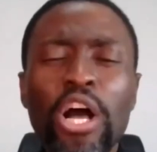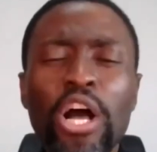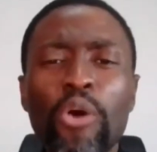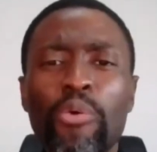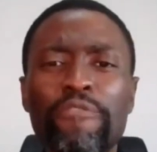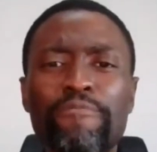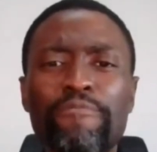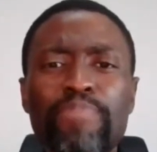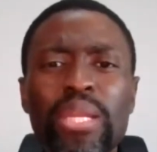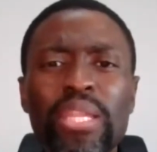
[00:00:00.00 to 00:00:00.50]

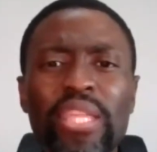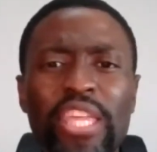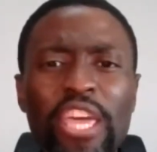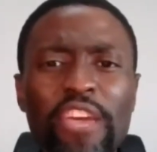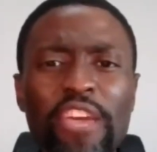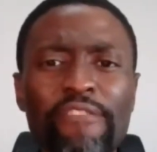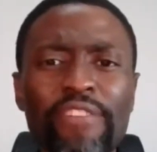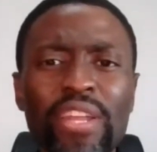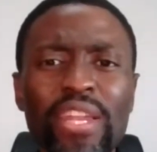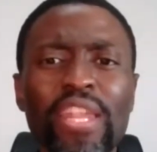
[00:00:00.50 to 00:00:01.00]
We've been
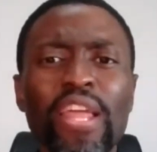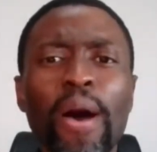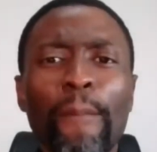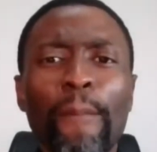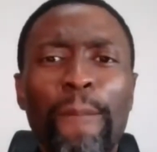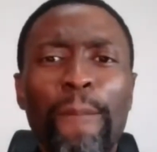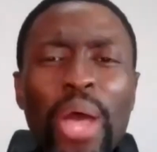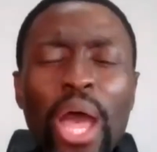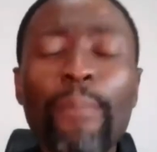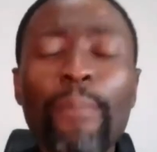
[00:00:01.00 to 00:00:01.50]
given
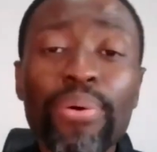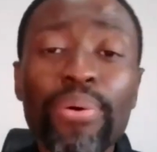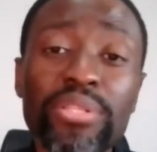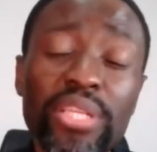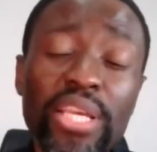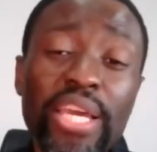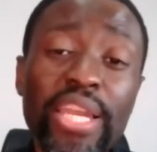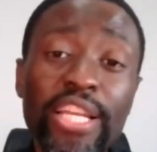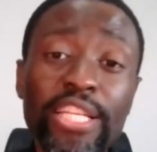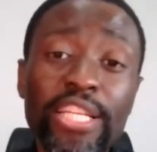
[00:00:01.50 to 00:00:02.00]
purpose
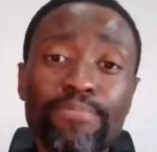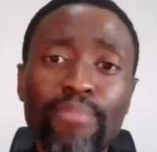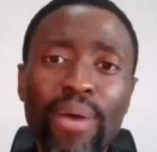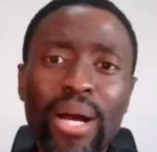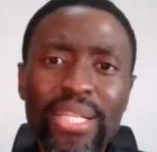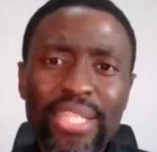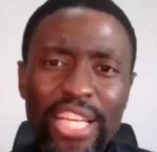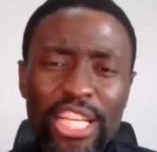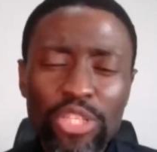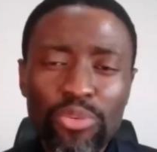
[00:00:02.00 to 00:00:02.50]
in as
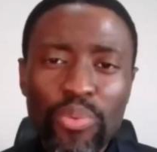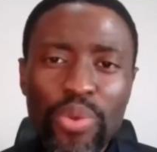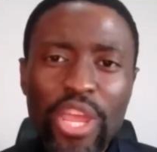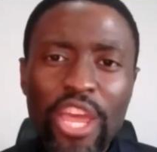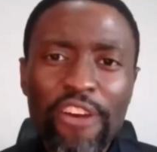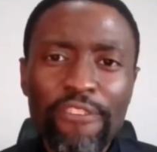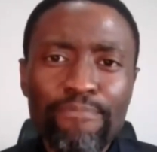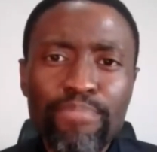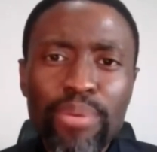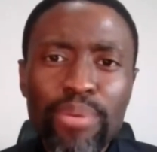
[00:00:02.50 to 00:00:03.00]
much as we
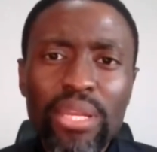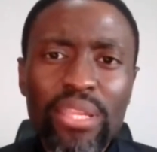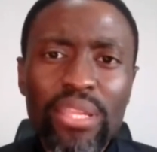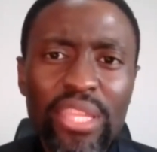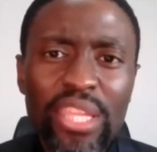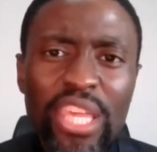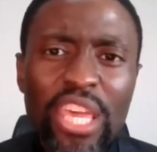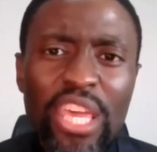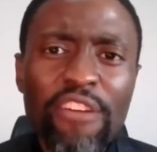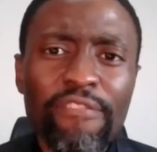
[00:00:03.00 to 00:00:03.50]
have been
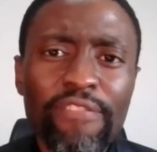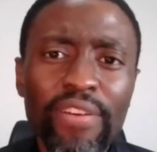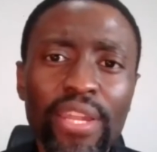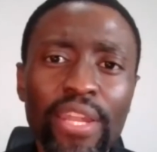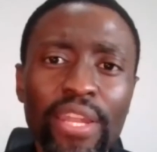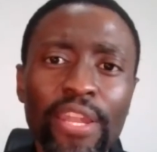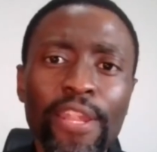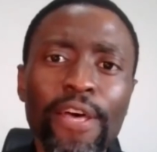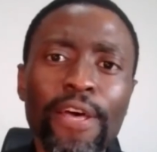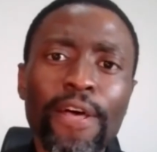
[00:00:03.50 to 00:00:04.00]

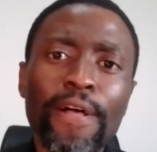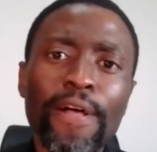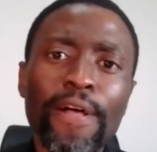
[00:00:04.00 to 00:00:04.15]
given